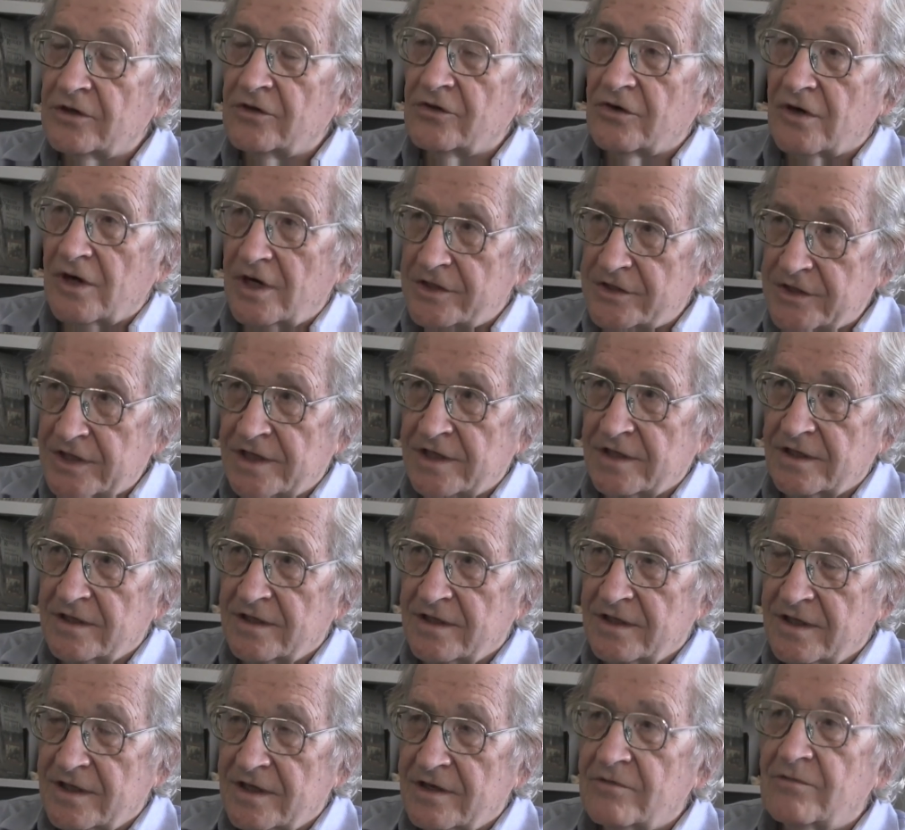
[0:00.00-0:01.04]
crushing,
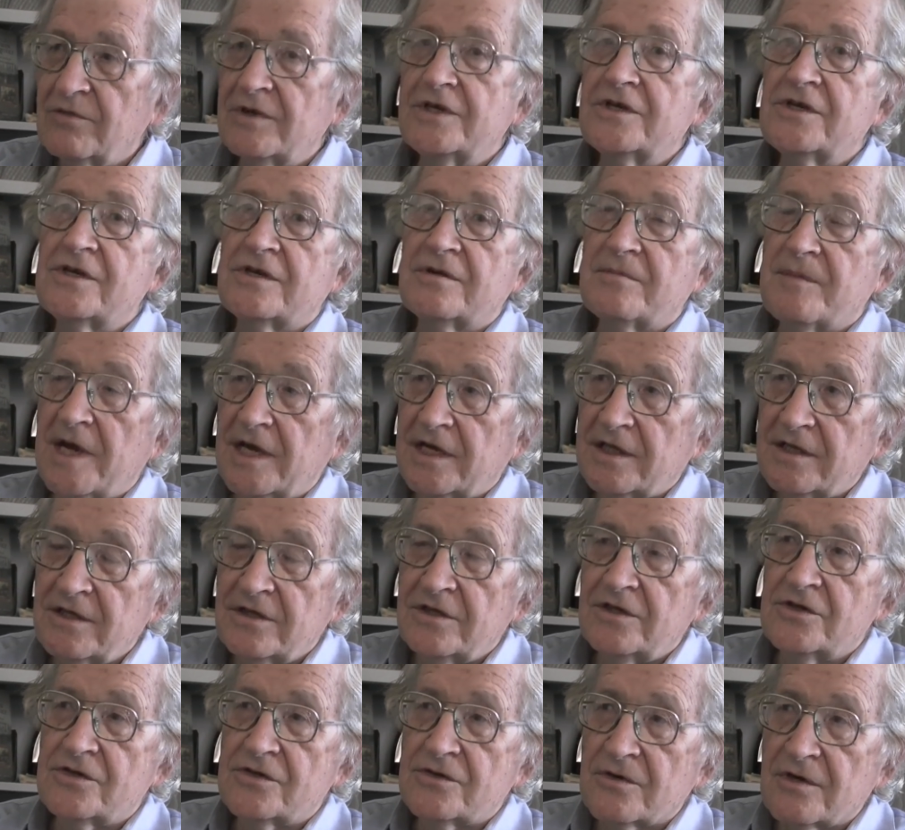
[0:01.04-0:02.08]
which is about to
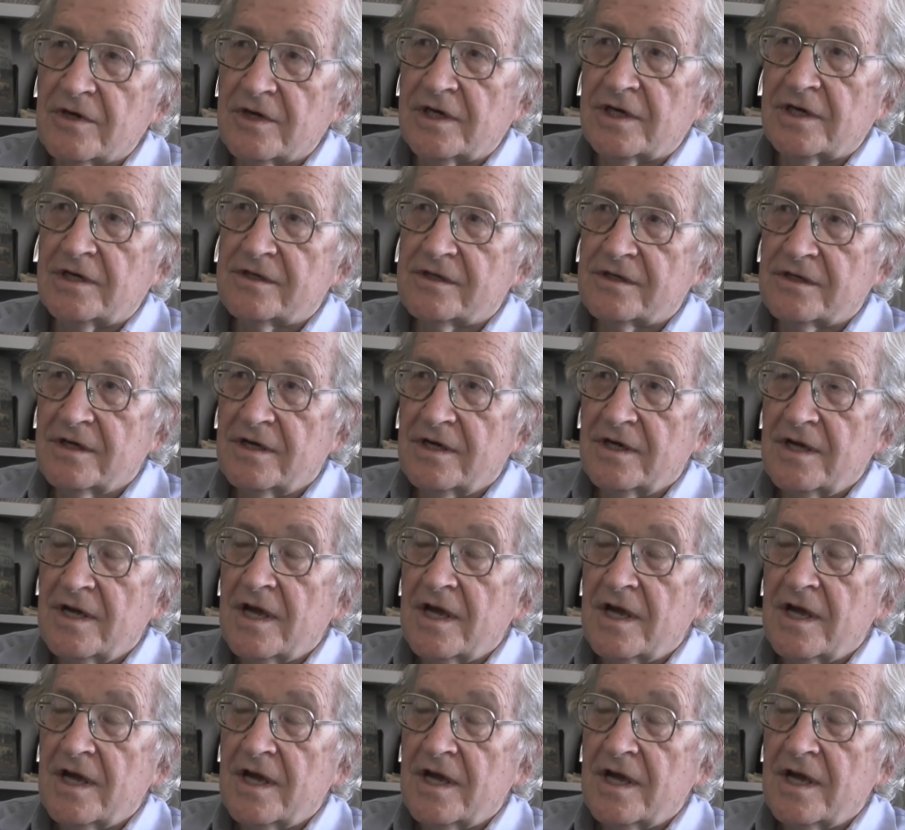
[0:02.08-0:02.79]
destroy us.